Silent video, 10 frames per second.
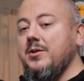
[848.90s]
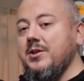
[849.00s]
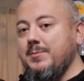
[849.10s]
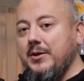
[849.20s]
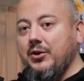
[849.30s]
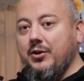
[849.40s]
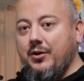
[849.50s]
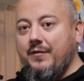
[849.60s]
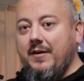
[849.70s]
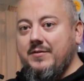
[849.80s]
This measure
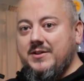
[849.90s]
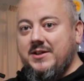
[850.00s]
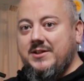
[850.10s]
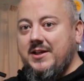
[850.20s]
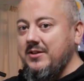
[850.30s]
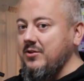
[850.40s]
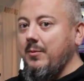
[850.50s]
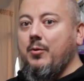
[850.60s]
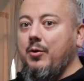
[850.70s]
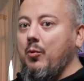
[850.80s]
35 and 1/16.
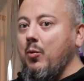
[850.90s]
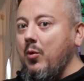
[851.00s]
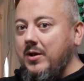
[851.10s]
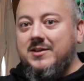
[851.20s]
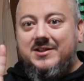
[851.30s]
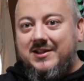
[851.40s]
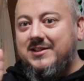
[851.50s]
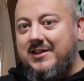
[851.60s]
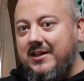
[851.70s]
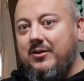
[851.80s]
I'm only
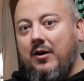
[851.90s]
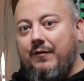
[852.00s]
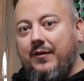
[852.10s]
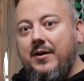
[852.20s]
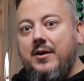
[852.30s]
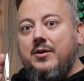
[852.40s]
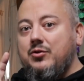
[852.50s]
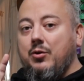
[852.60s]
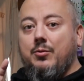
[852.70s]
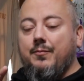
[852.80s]
1/16 off.
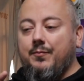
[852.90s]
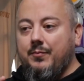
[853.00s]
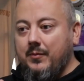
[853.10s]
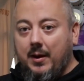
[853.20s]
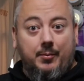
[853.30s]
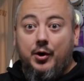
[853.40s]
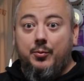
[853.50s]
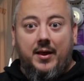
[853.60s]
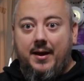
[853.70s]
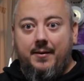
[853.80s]
So I'm good
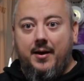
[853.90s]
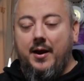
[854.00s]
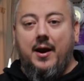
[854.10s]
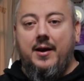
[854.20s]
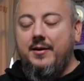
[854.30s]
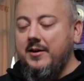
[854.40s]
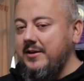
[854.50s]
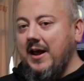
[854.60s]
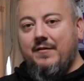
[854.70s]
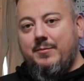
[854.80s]
with that. It doesn't
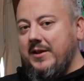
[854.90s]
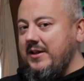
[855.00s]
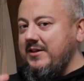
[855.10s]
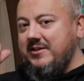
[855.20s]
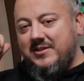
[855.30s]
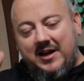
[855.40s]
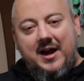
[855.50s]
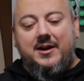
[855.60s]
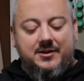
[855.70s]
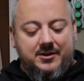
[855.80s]
have to be
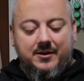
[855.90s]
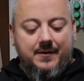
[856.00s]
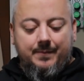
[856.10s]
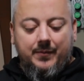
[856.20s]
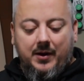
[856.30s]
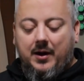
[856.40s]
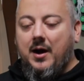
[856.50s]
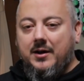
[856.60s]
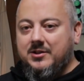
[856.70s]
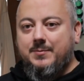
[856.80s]
exactly
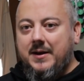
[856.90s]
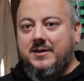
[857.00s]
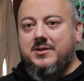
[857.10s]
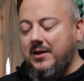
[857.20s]
on specs.